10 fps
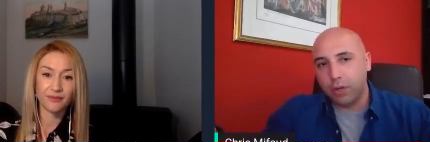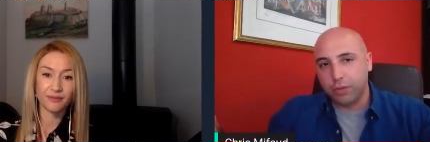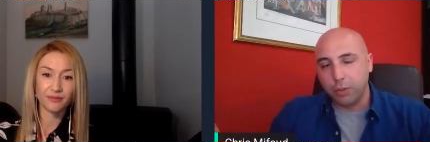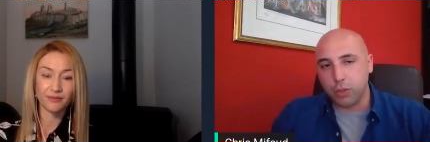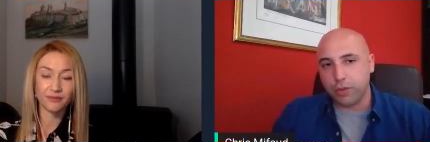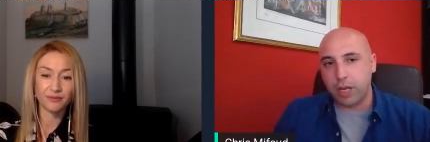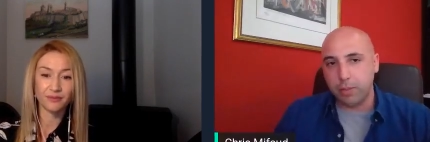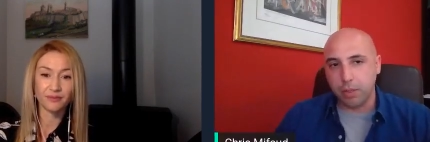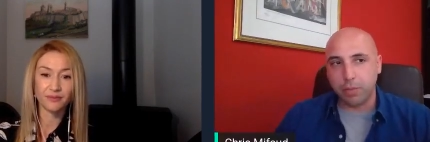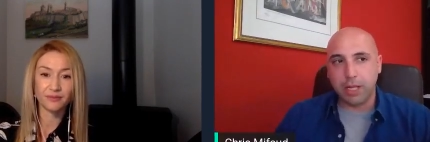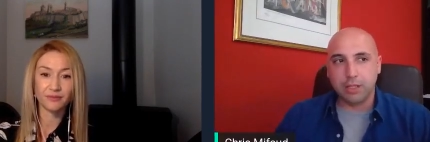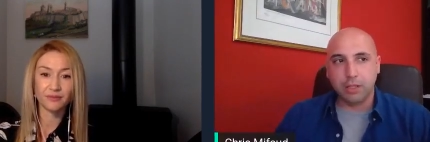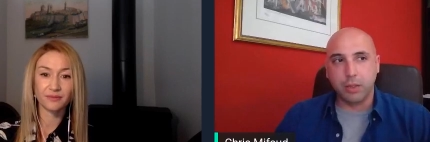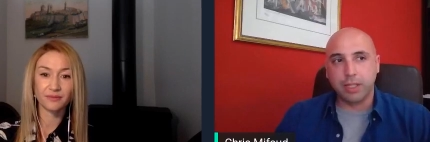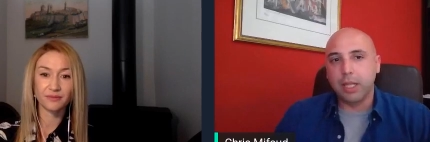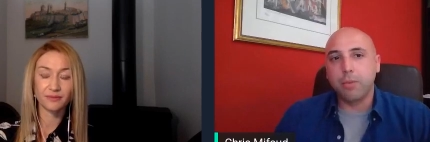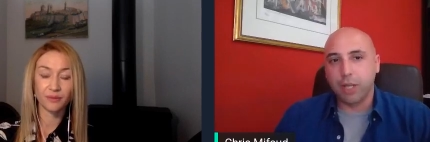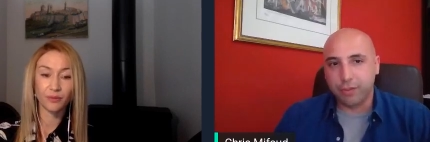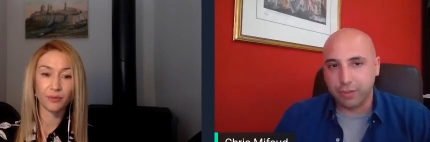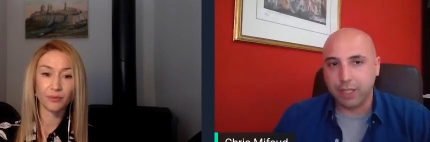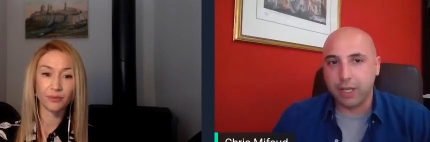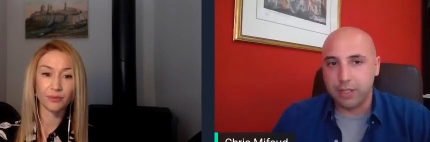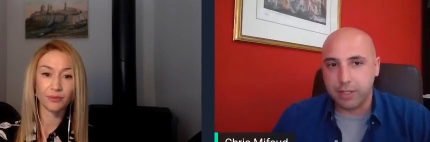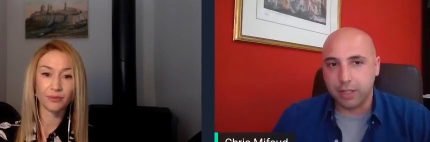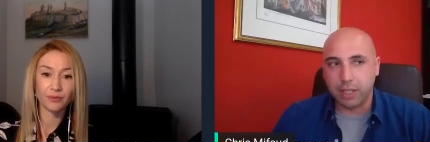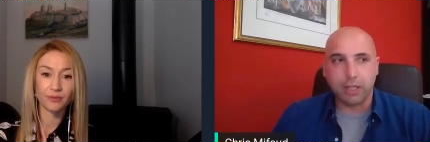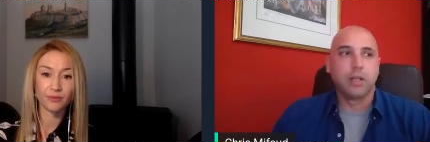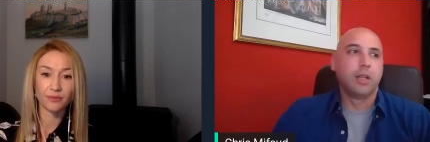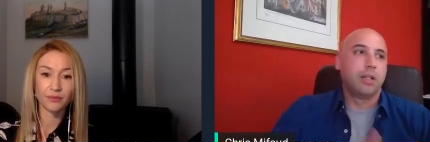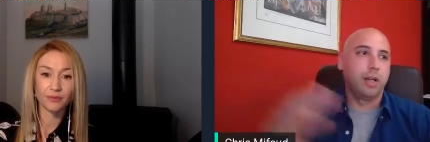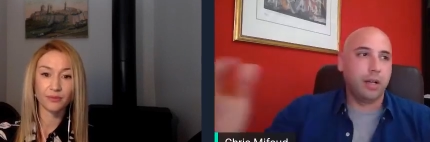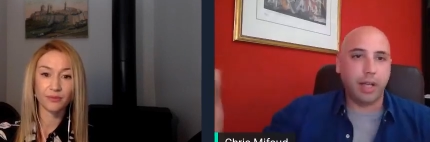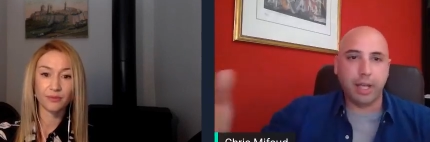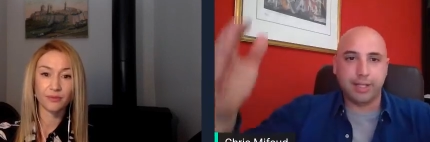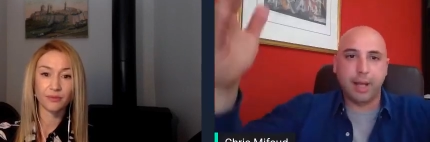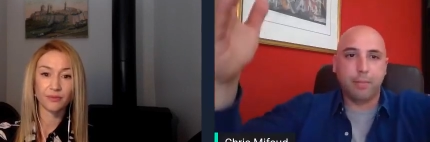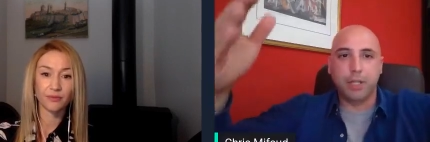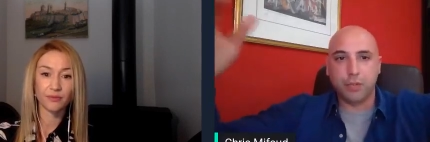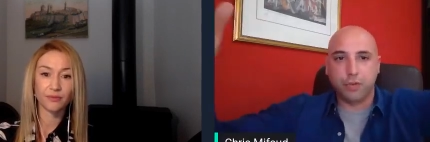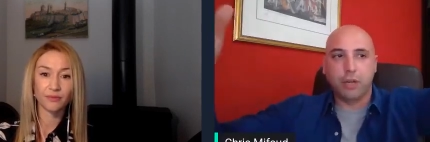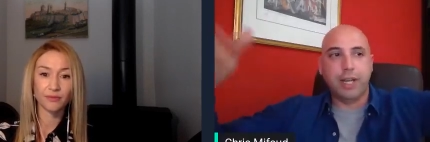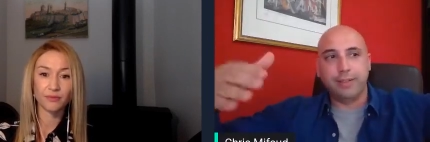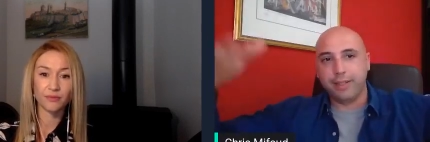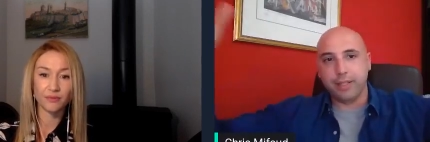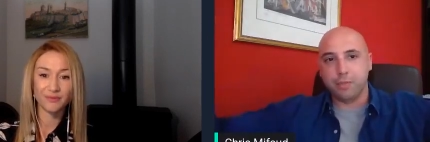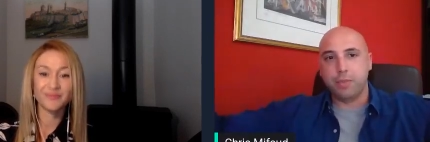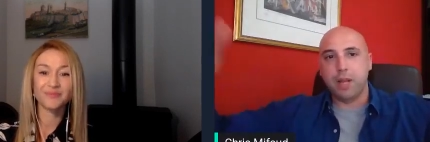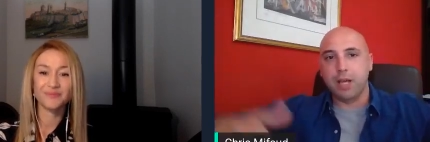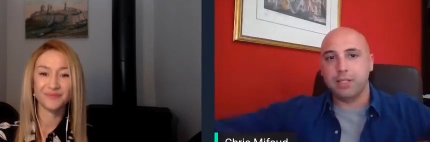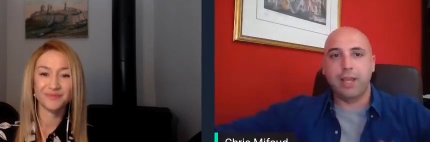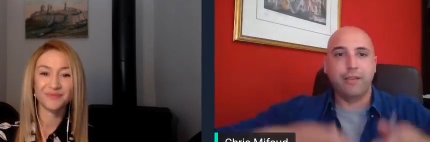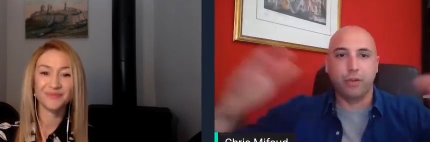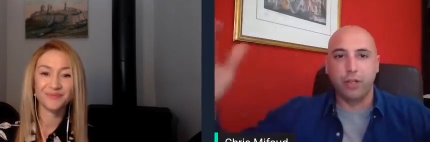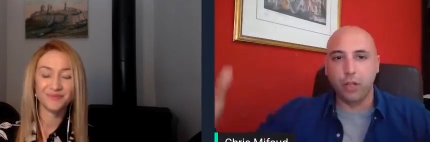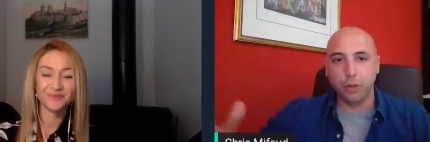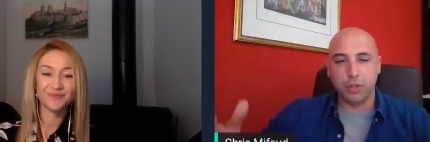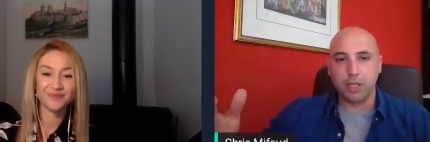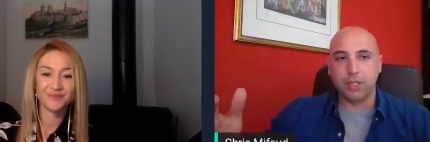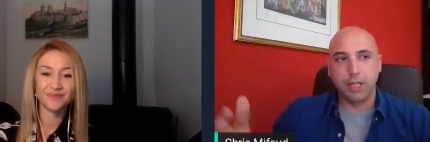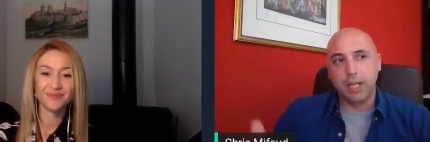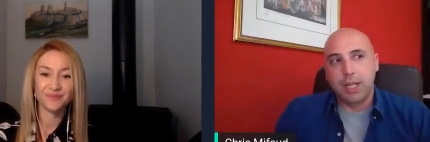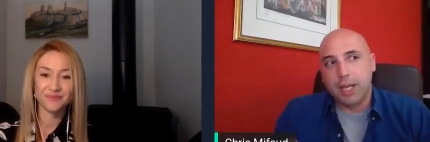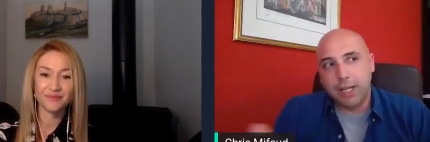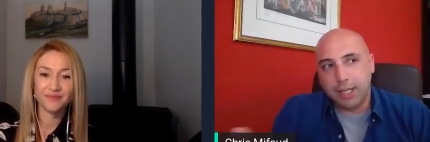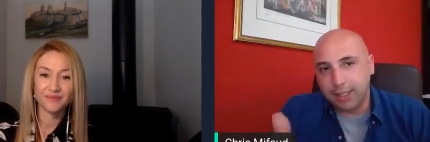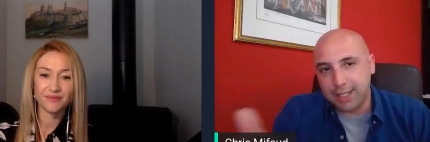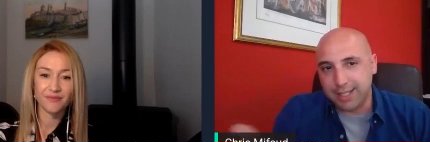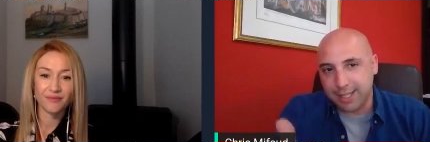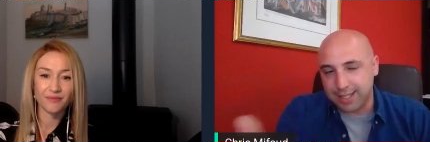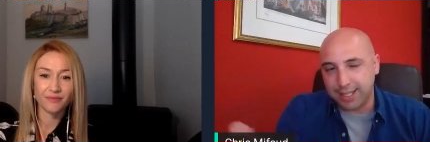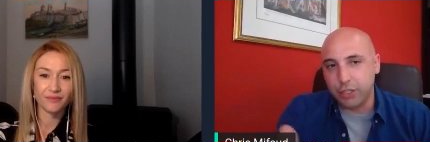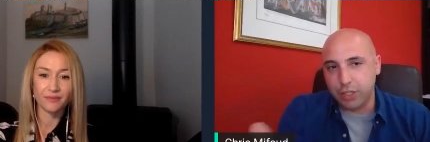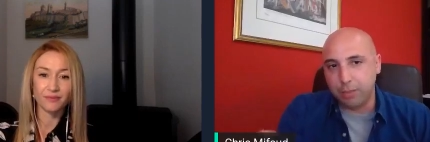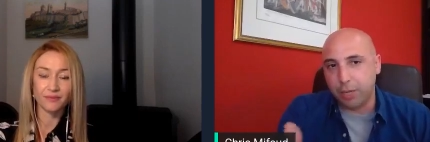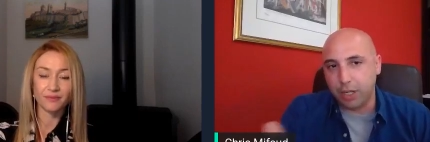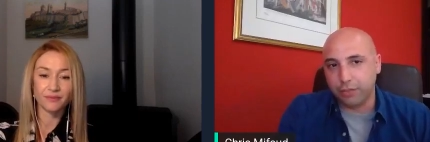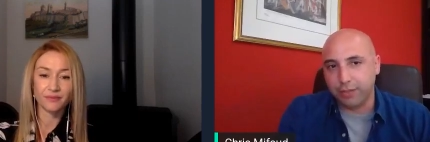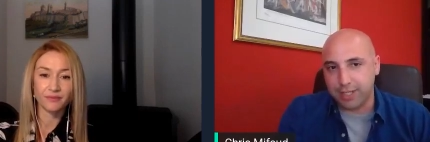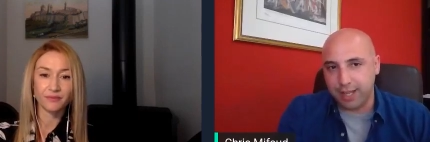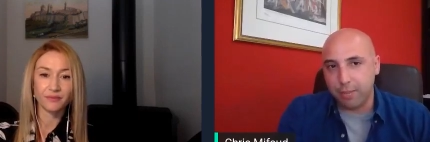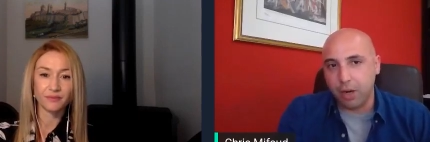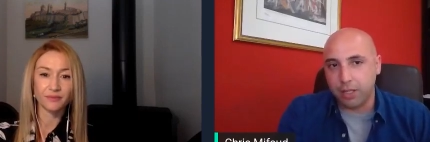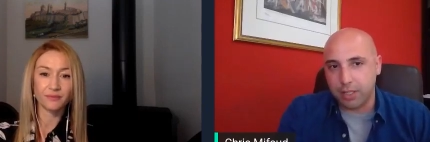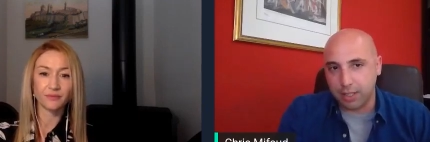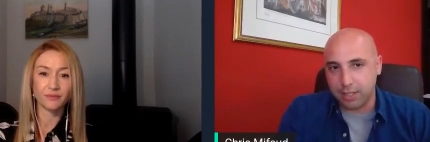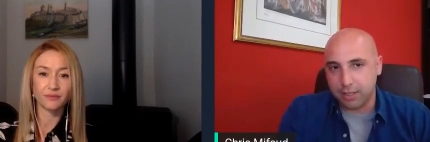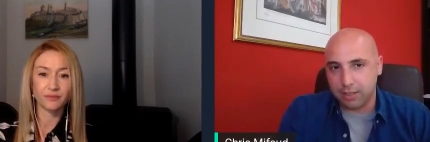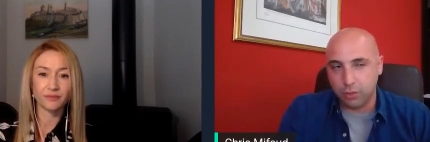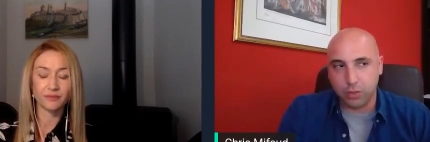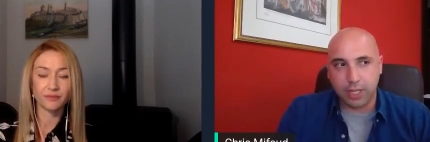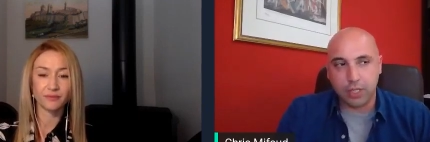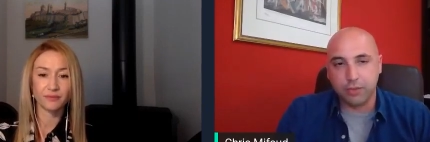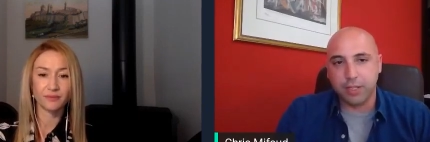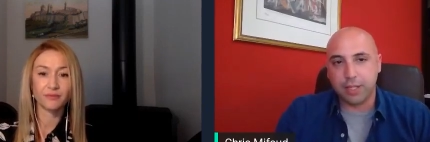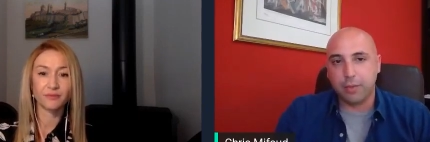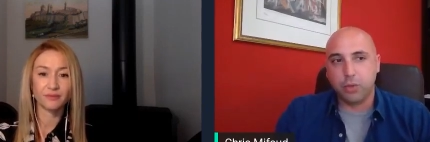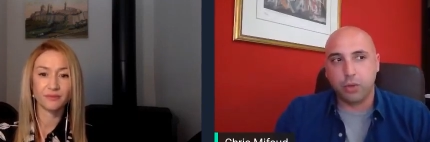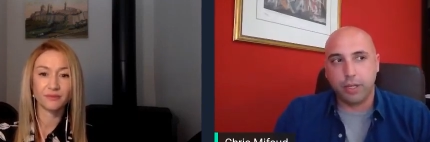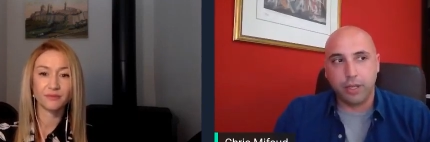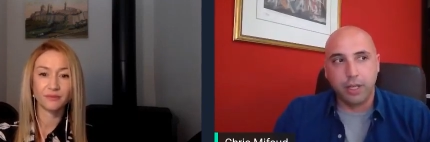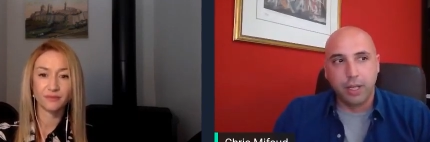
Speaker 1: one of the most valuable brands in the world, keep on advertising? Like they're established for eight years plus, everyone knows it. And, and this is essentially part of the same answer, it's two sides of the same coin.